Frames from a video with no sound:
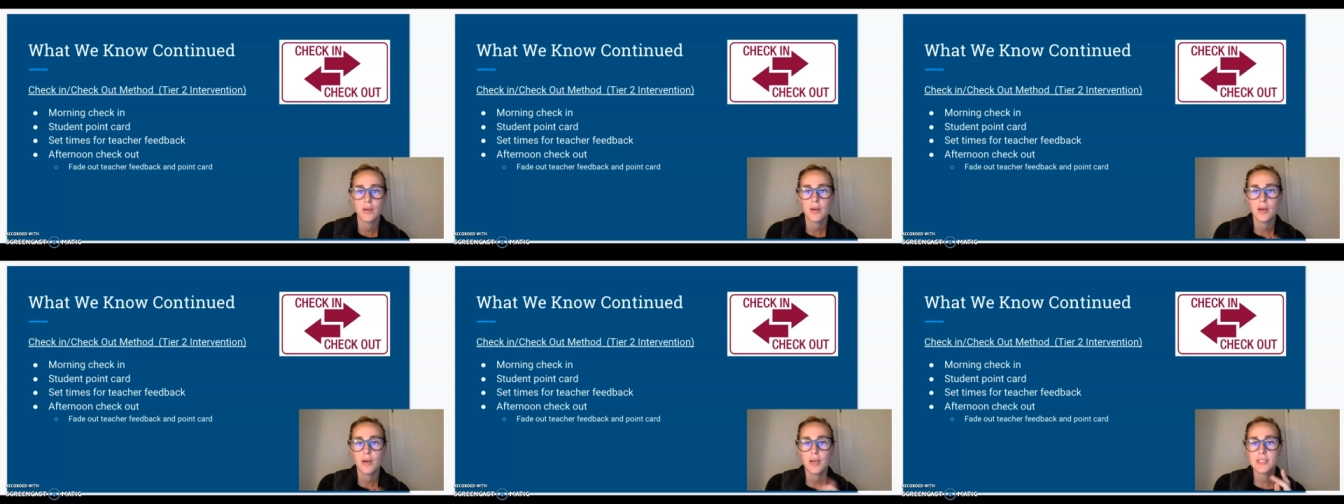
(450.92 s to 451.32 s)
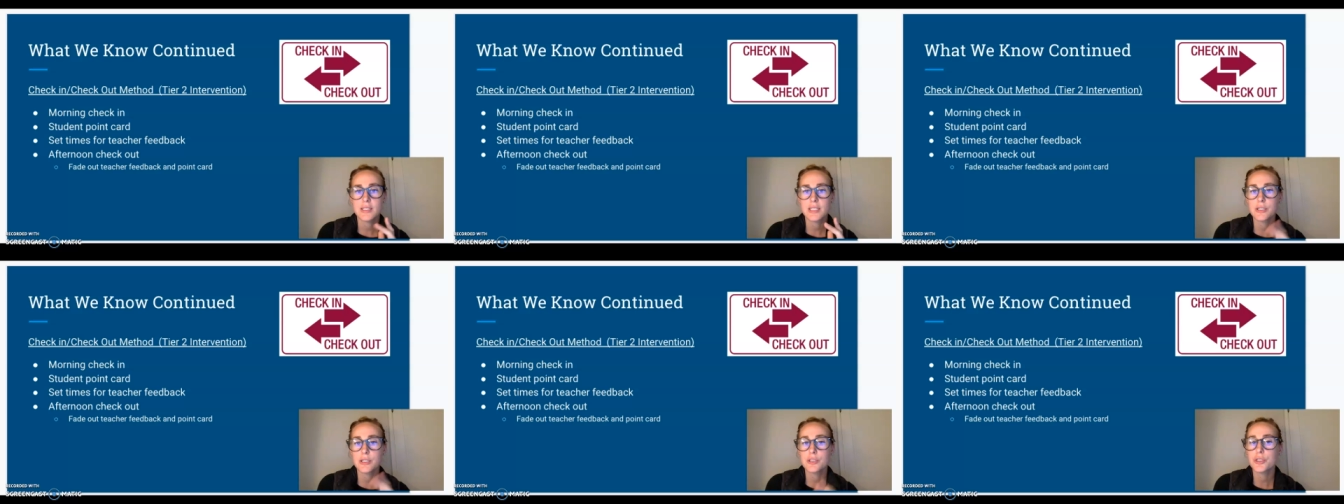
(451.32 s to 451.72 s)
A
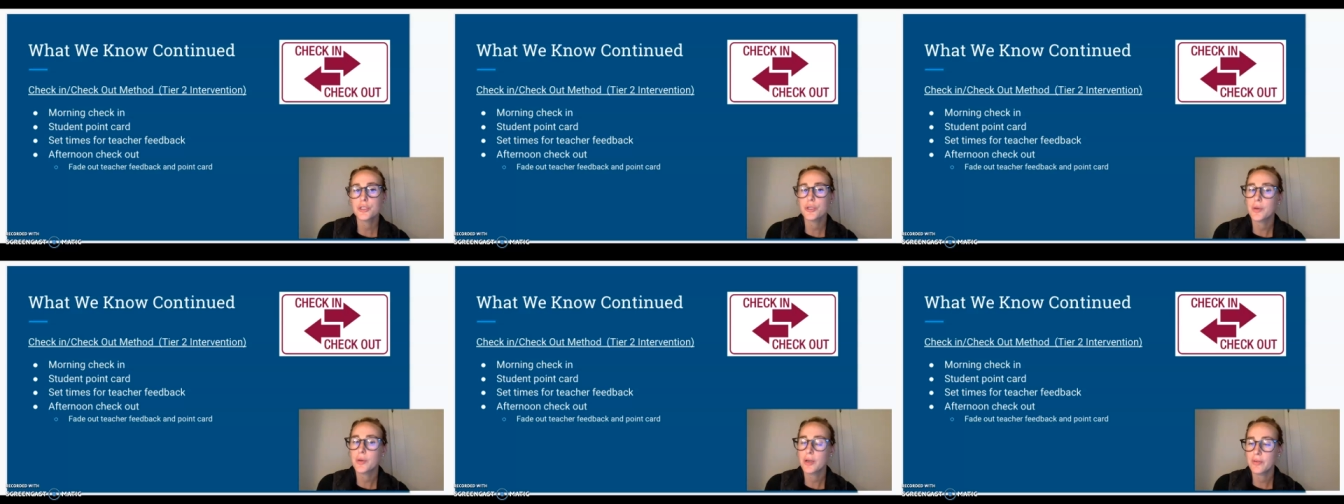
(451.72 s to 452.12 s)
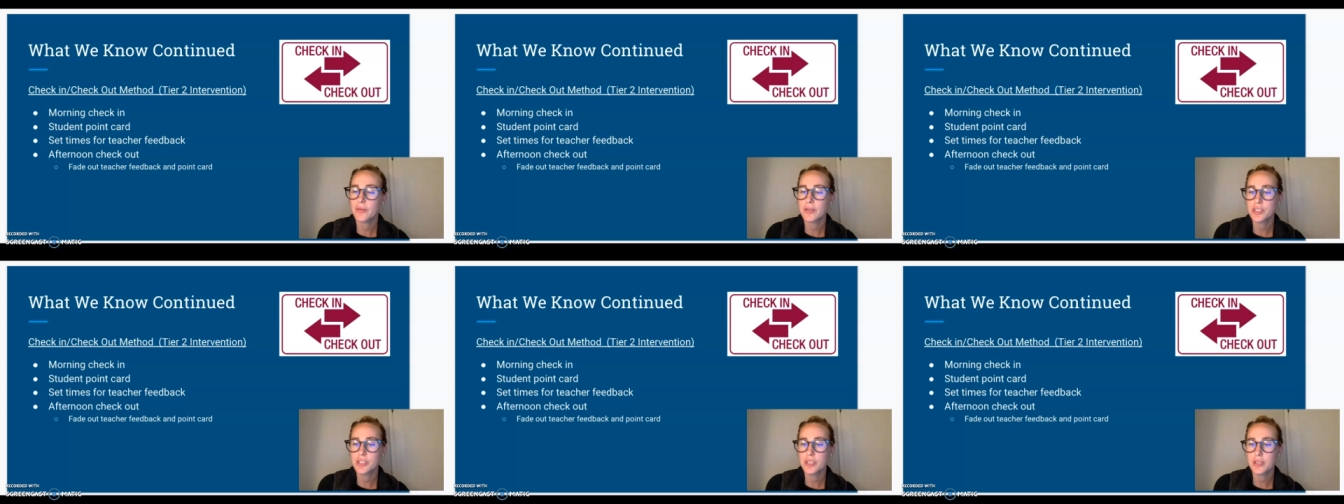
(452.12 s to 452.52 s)
Tier 2
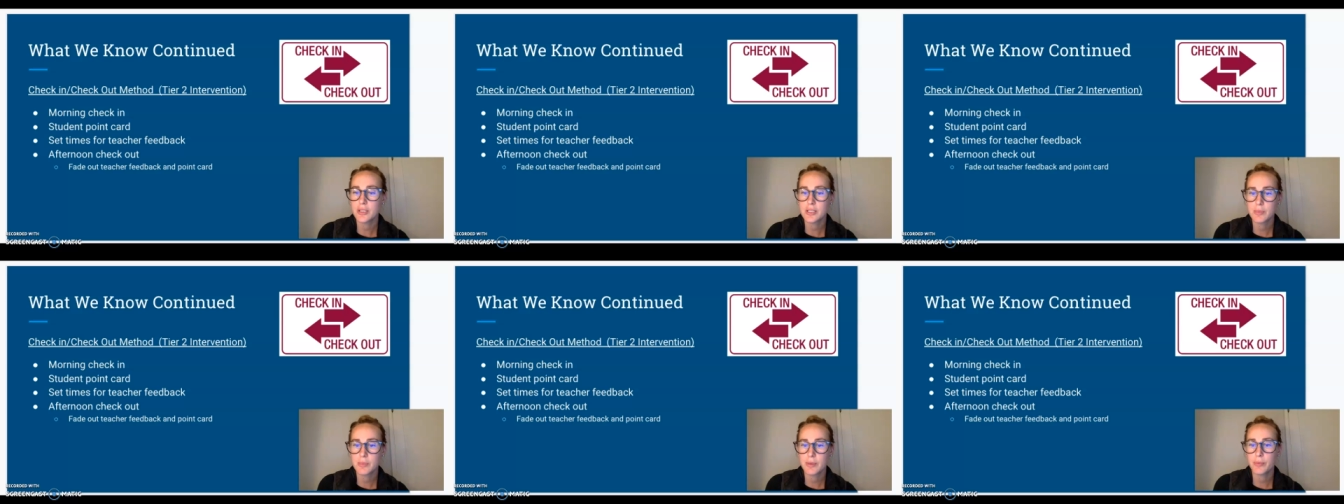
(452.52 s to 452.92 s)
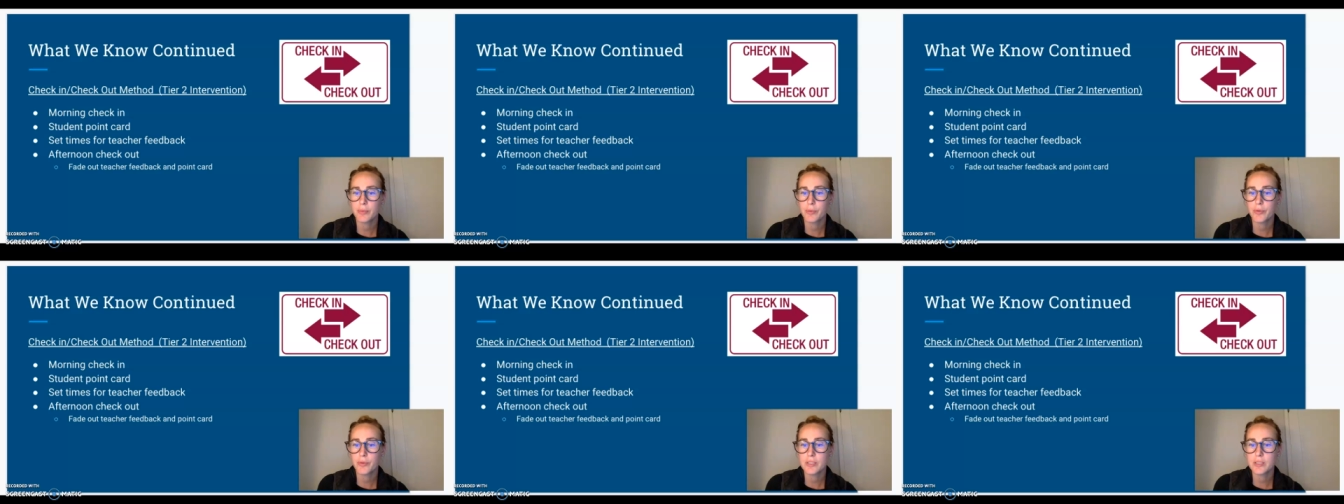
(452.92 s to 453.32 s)
intervention that's been
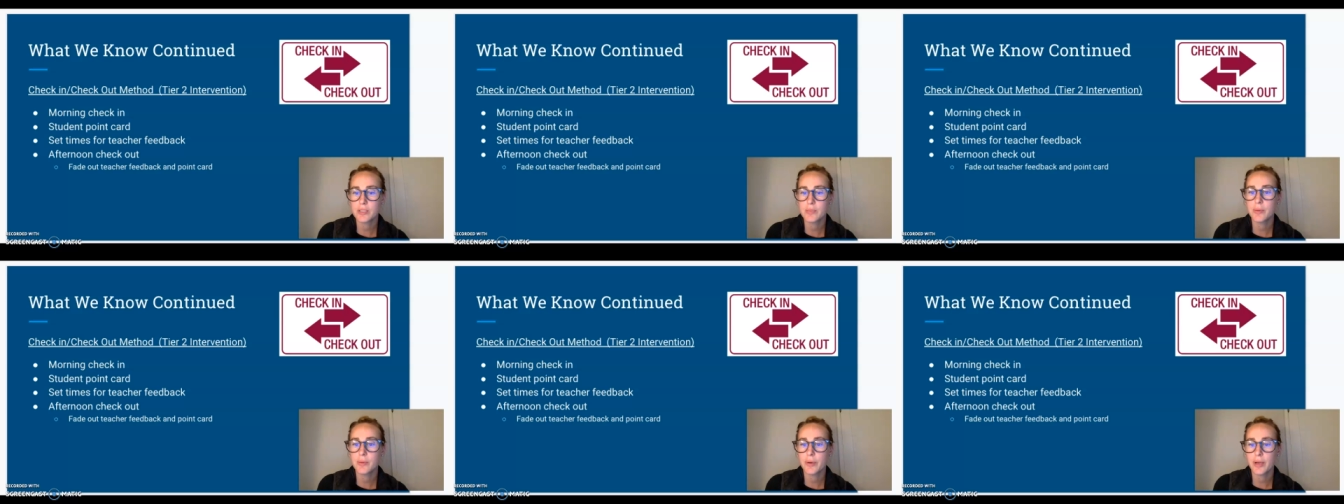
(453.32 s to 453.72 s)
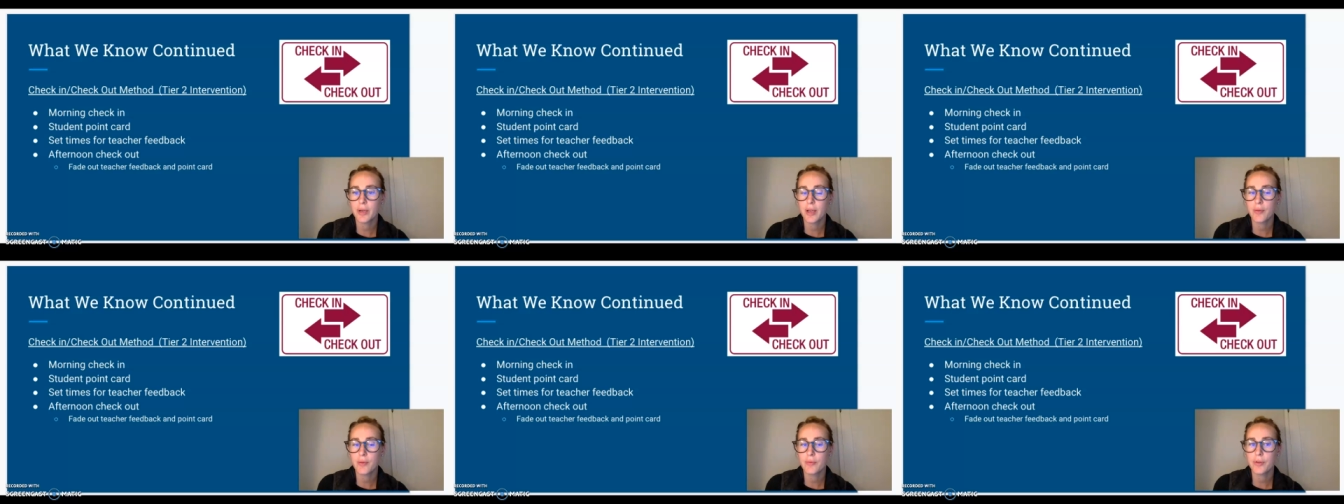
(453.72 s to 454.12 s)
proven to be pretty
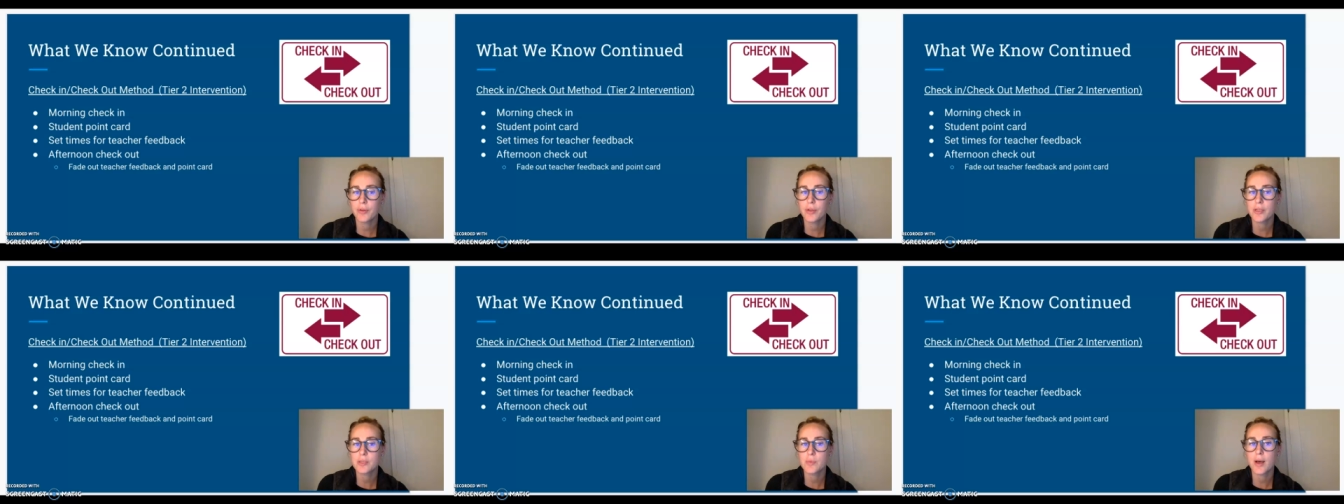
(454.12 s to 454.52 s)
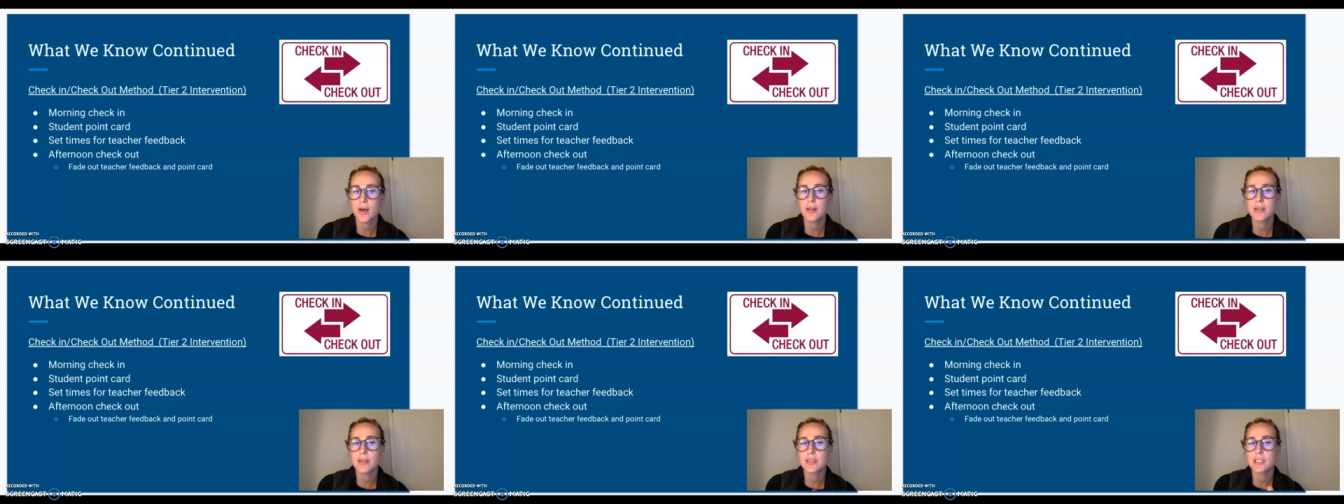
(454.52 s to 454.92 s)
helpful as
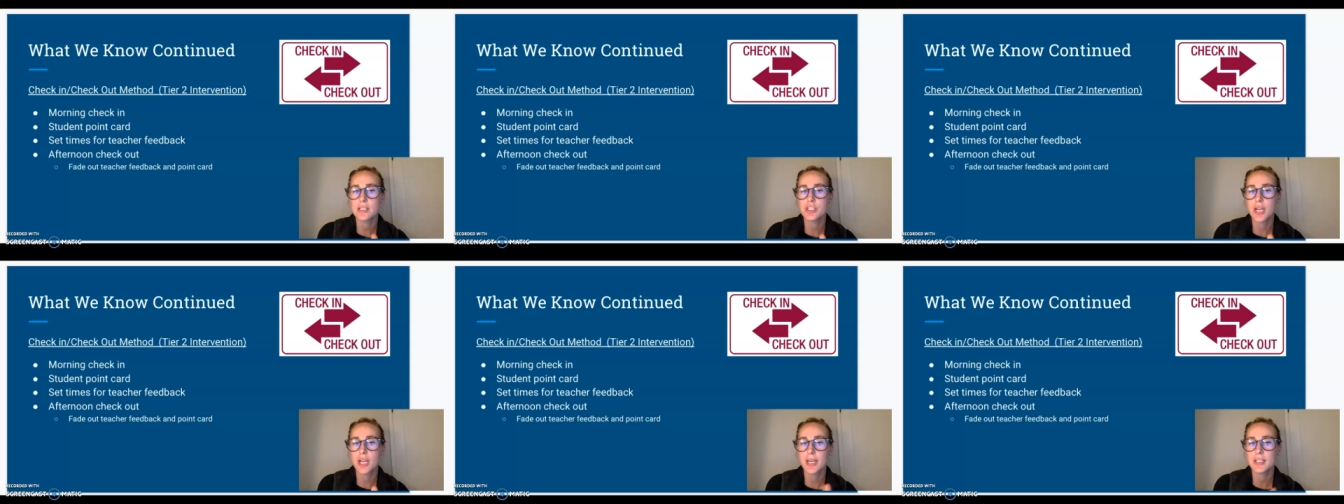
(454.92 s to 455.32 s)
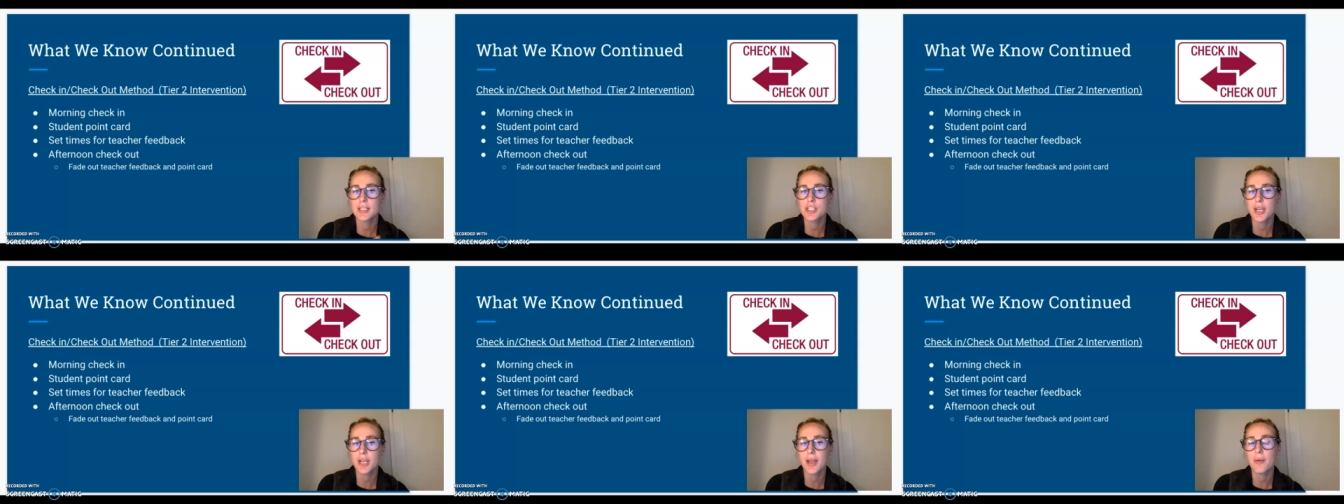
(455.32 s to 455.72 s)
well is the check-in,
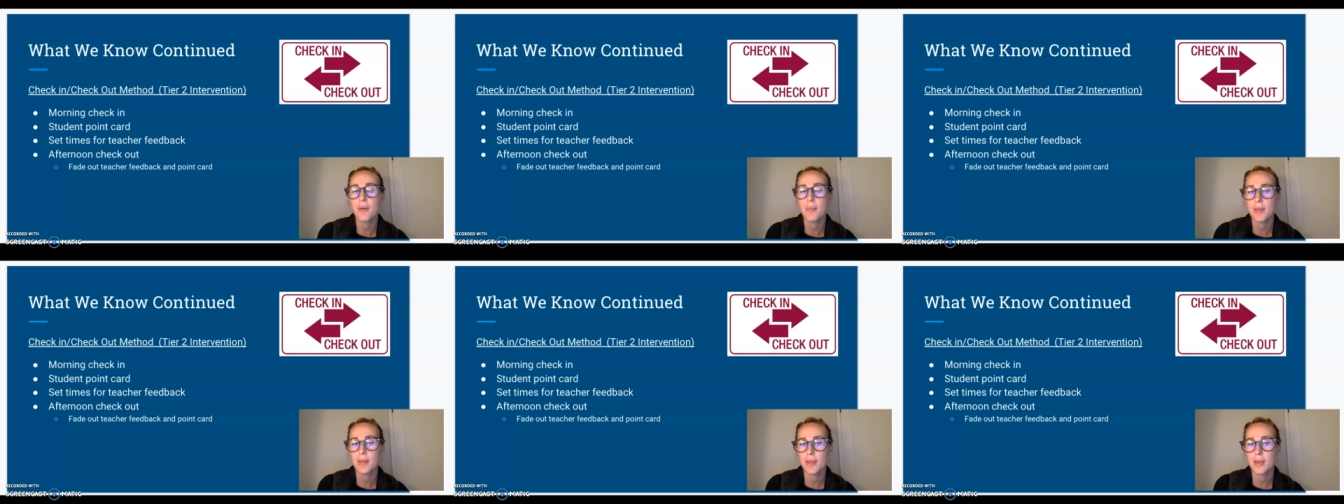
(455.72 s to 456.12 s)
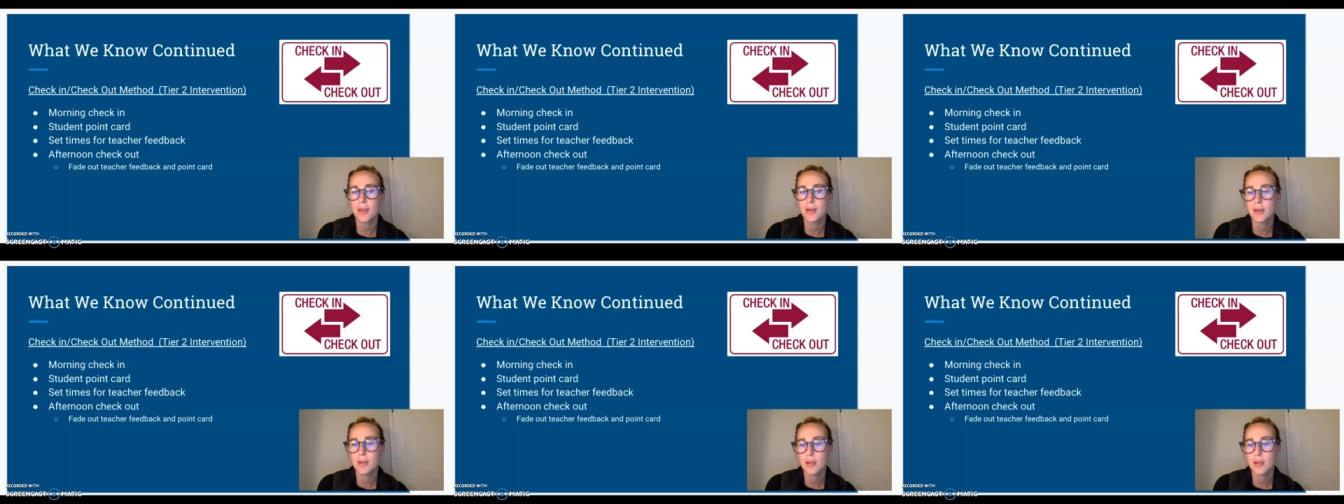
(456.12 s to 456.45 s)
check-out method.